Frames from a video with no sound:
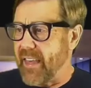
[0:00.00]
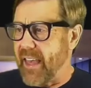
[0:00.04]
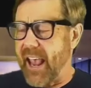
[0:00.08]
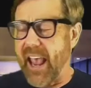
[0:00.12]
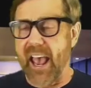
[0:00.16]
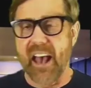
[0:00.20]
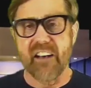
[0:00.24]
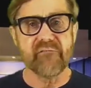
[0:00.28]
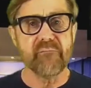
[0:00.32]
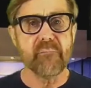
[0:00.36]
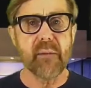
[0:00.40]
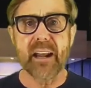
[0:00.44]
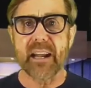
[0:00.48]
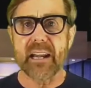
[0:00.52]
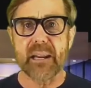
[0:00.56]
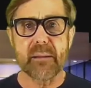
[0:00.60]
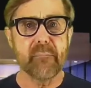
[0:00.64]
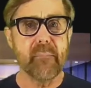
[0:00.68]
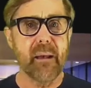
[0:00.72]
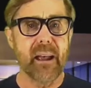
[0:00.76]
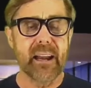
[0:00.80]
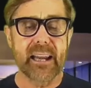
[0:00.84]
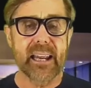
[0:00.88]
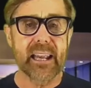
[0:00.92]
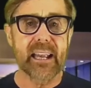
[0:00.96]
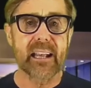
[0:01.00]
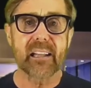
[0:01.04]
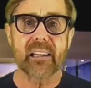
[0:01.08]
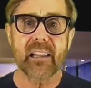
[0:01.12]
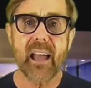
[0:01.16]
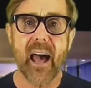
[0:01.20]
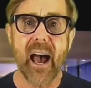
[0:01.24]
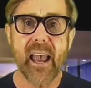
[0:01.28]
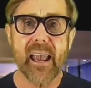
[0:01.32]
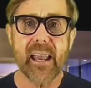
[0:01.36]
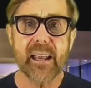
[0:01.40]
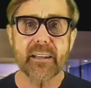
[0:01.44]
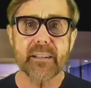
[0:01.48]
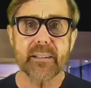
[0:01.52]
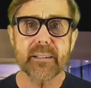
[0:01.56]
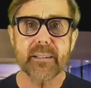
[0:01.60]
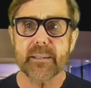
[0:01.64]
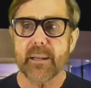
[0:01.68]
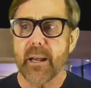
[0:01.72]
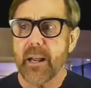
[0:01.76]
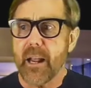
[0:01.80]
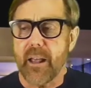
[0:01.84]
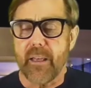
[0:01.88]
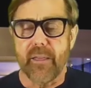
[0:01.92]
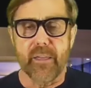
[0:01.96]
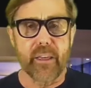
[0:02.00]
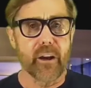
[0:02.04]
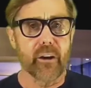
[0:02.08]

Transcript: They have many, many clients.